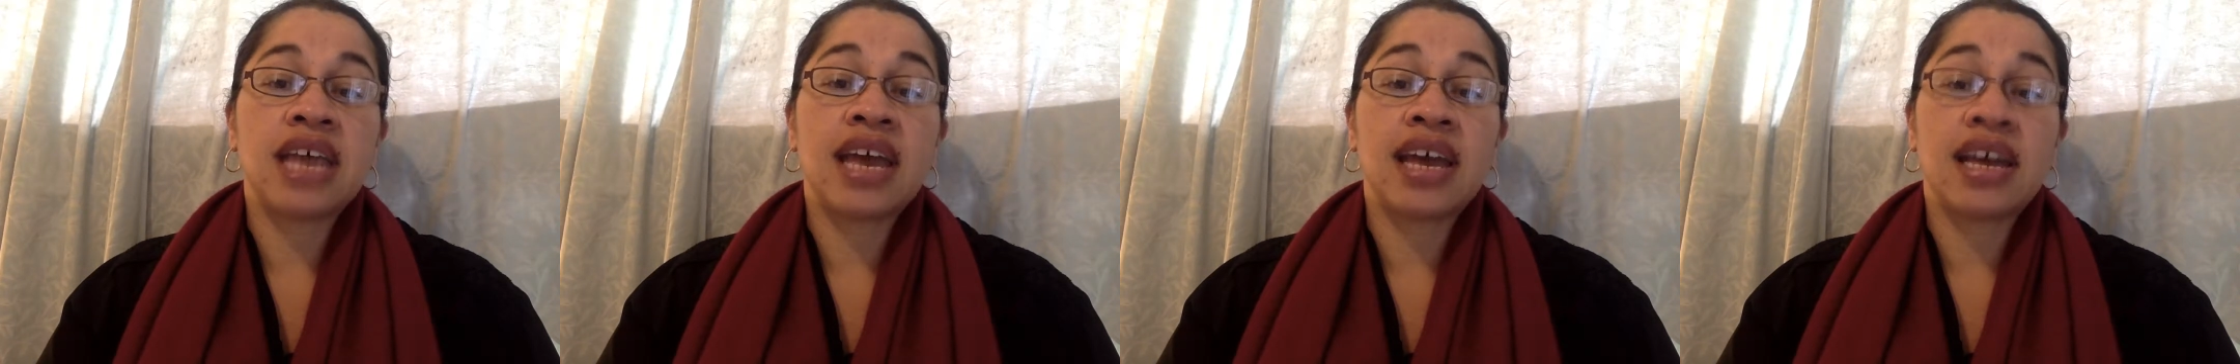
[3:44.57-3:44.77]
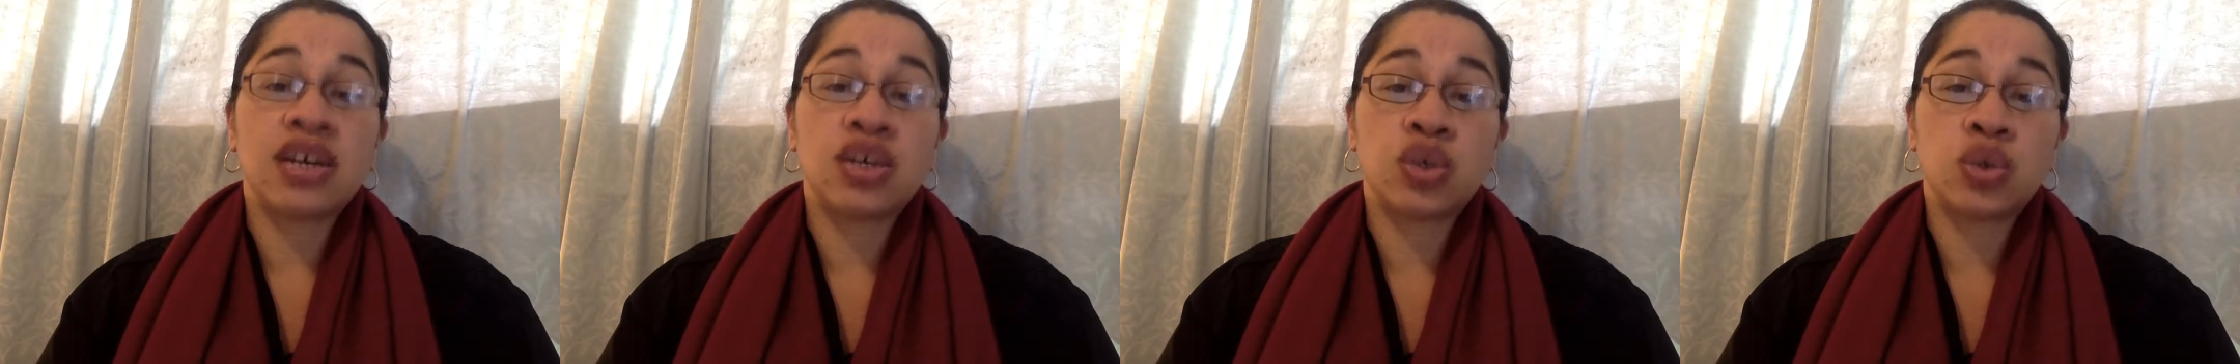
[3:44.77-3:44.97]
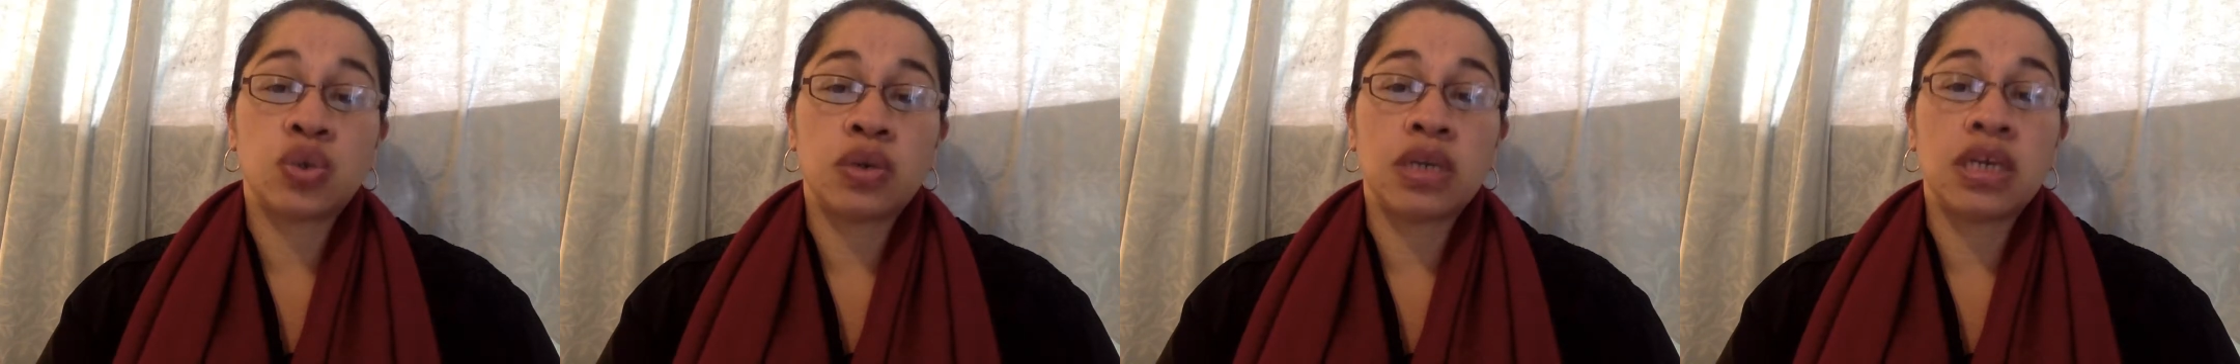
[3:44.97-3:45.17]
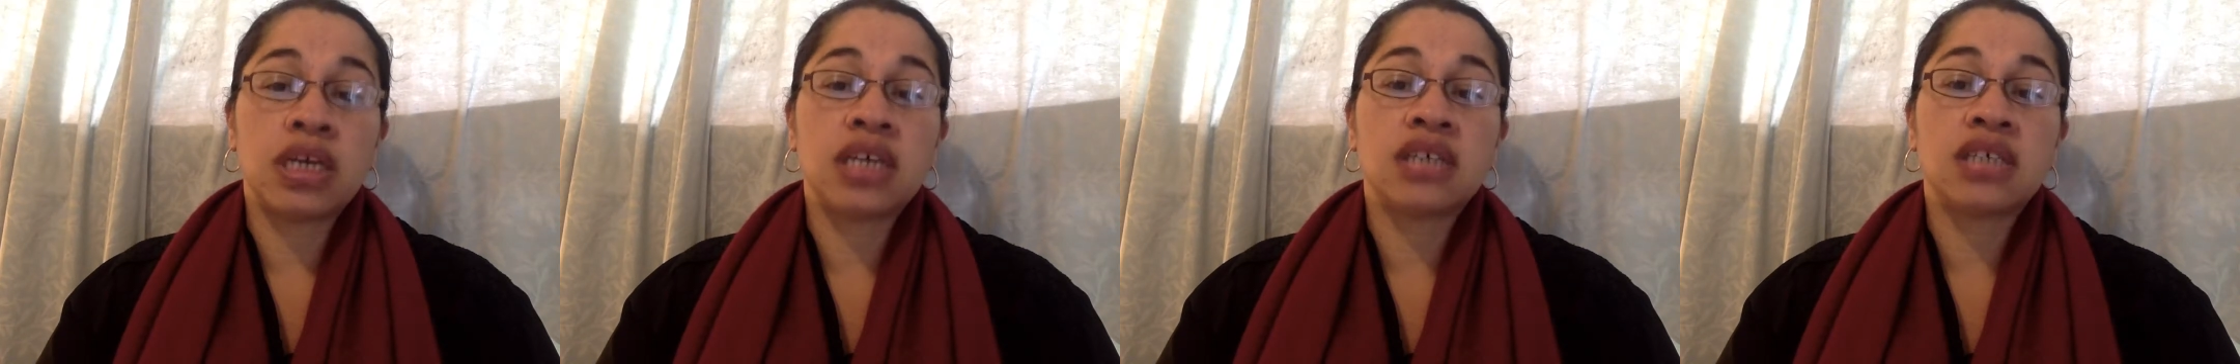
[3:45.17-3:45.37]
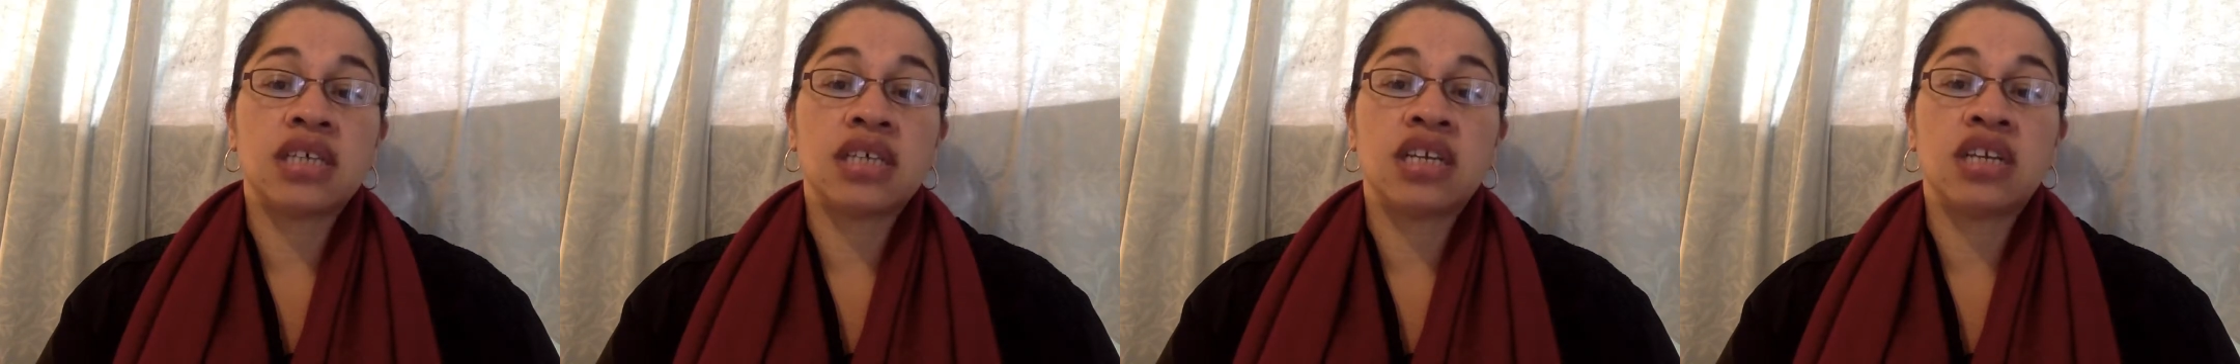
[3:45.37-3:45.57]
actually
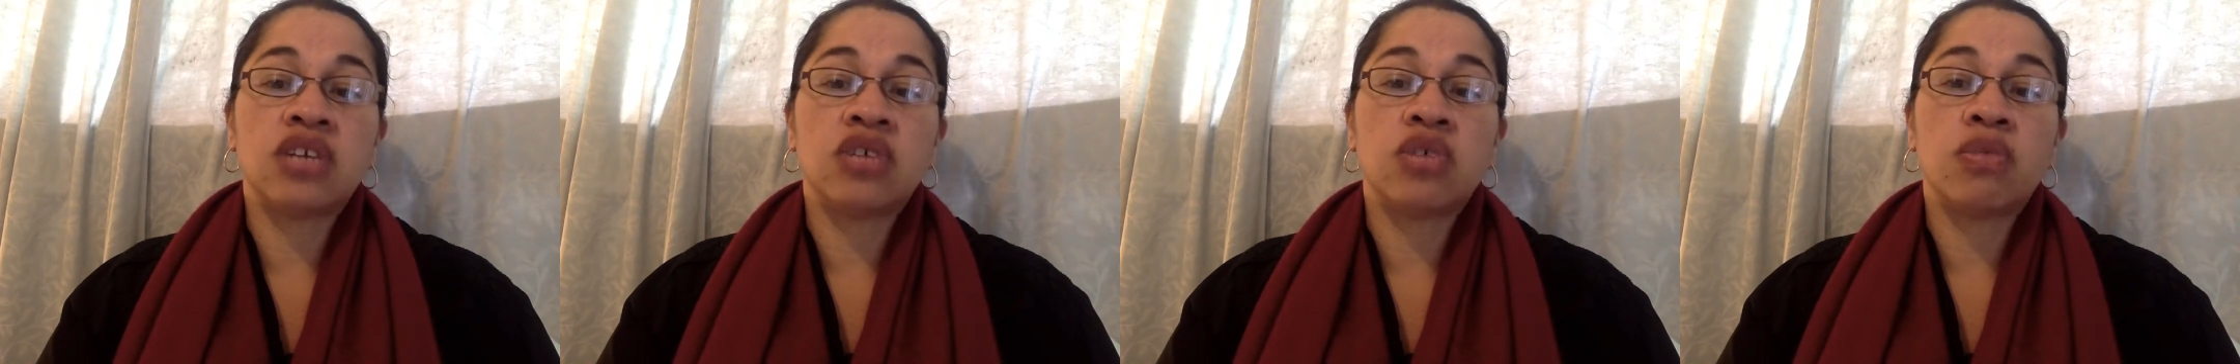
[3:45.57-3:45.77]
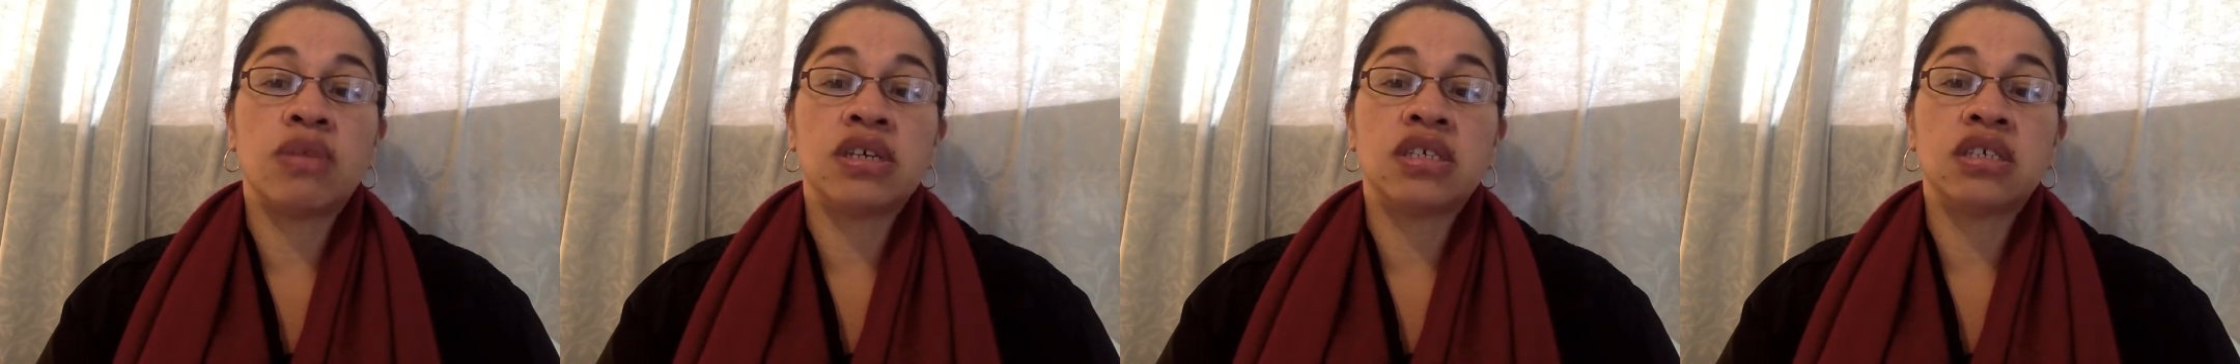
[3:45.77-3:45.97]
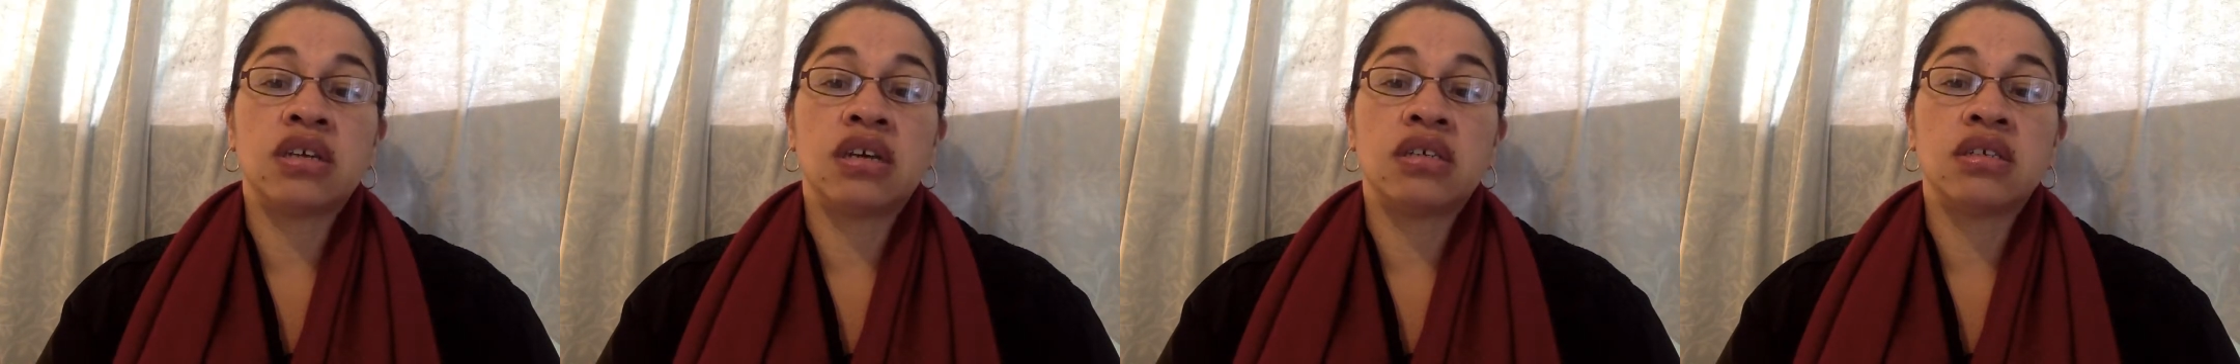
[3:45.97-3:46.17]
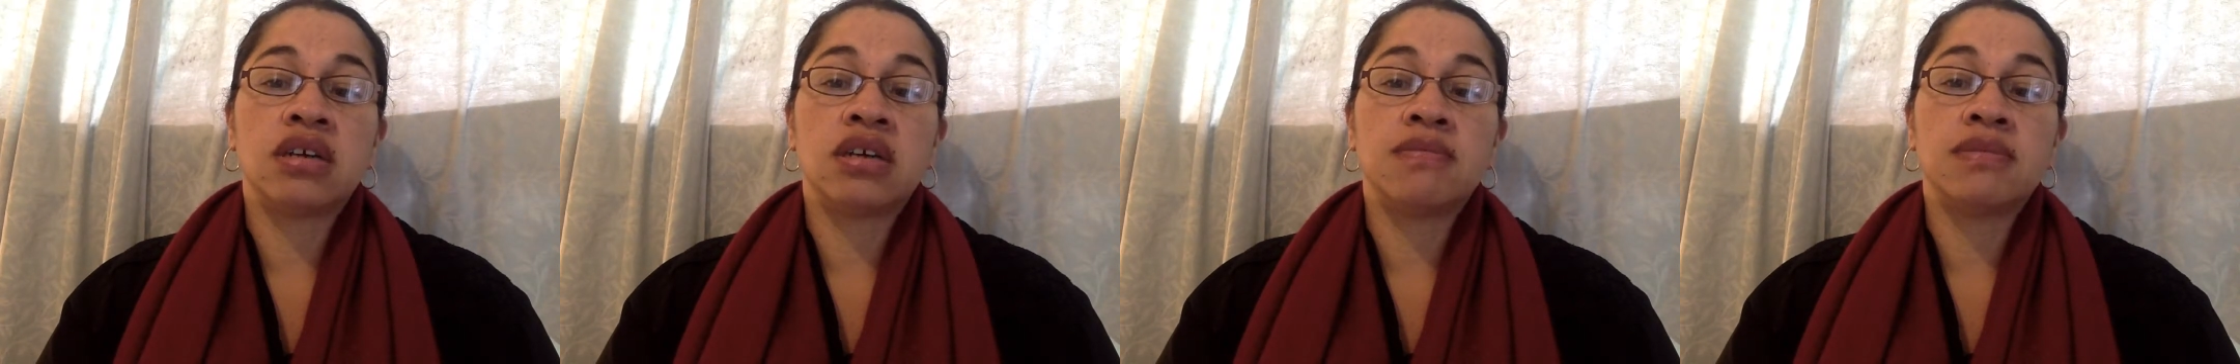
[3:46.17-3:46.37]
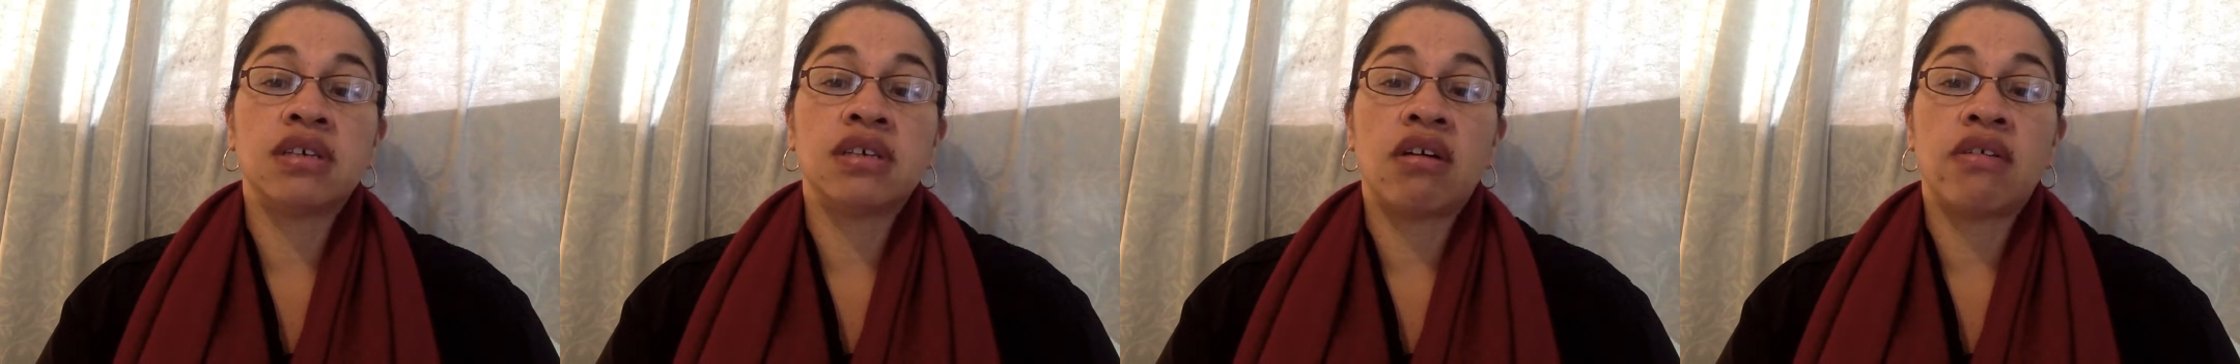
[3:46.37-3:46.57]
exceeded almost 9
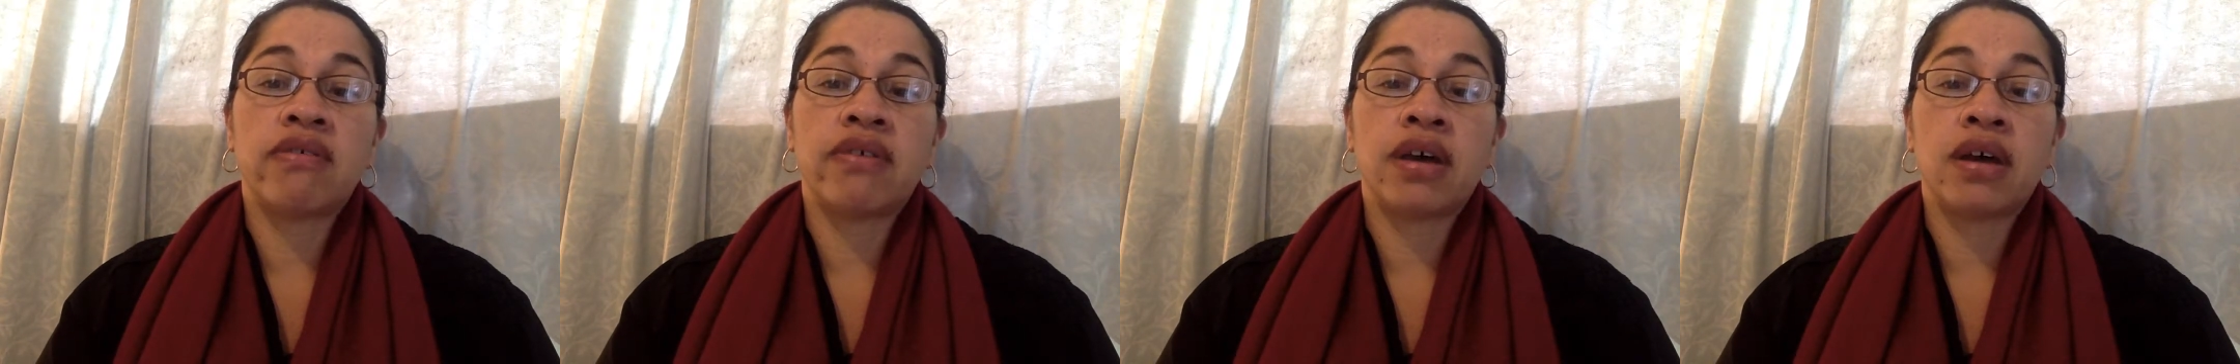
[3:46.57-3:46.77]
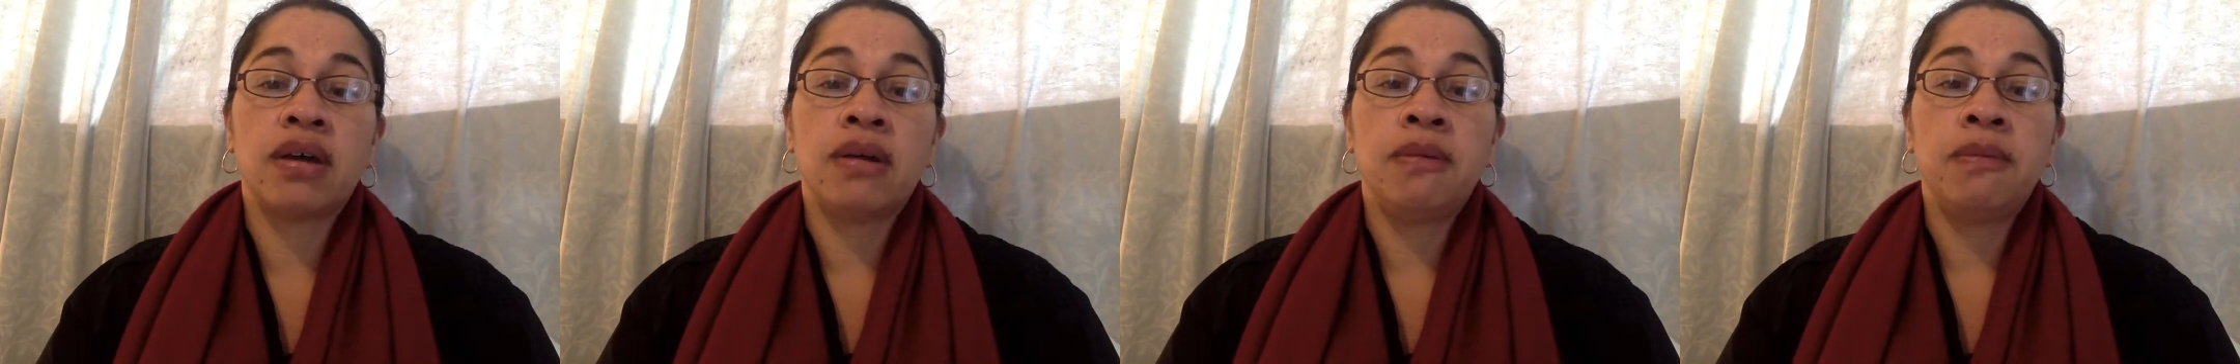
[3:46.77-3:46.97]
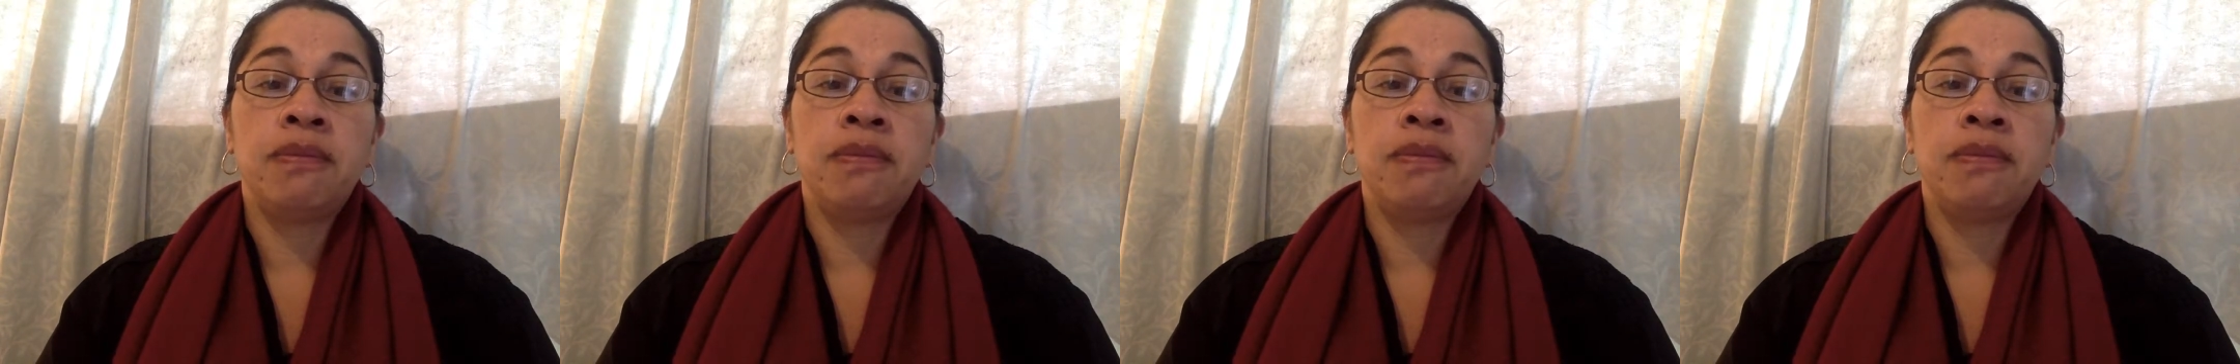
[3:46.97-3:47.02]
times over.